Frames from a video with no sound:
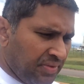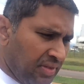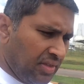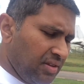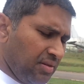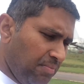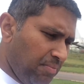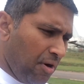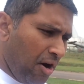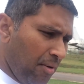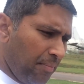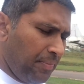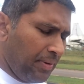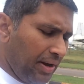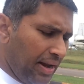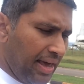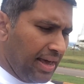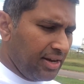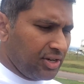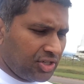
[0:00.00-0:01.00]
the
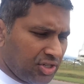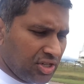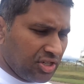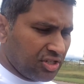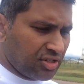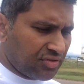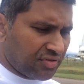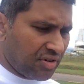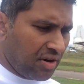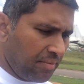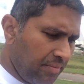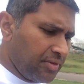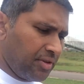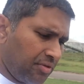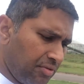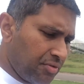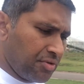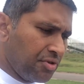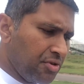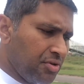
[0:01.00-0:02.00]
populations from the
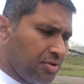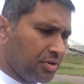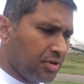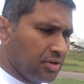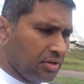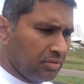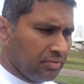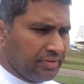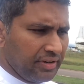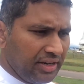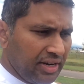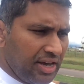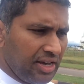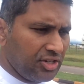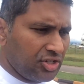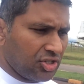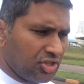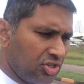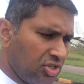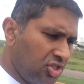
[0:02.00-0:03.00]
rural
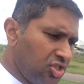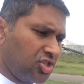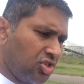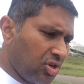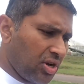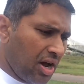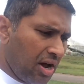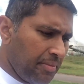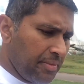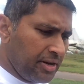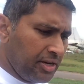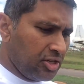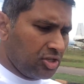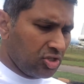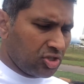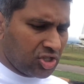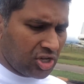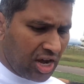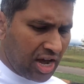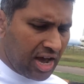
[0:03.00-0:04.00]
villages to come into
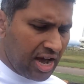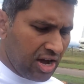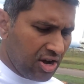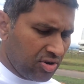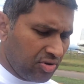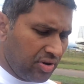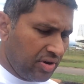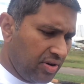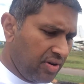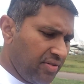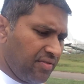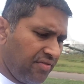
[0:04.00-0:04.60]
town